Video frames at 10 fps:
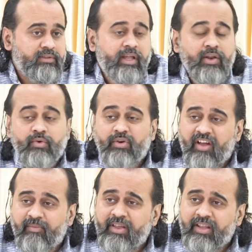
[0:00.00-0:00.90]
then you would
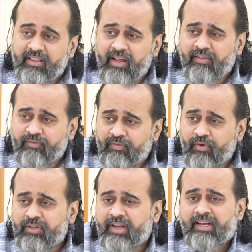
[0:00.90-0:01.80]
have been in the
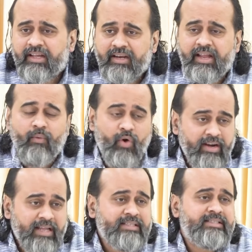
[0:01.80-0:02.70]
fourth category.
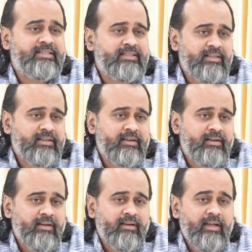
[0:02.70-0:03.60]
Avoidance
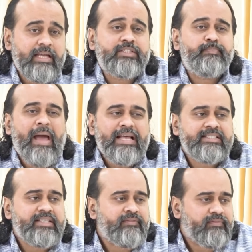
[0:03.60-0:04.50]
is
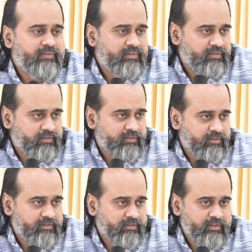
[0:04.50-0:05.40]
passive
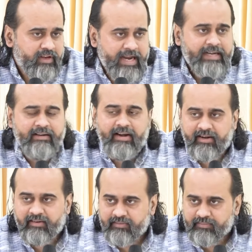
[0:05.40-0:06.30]

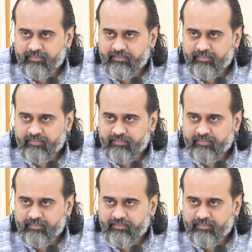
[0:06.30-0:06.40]
hatred.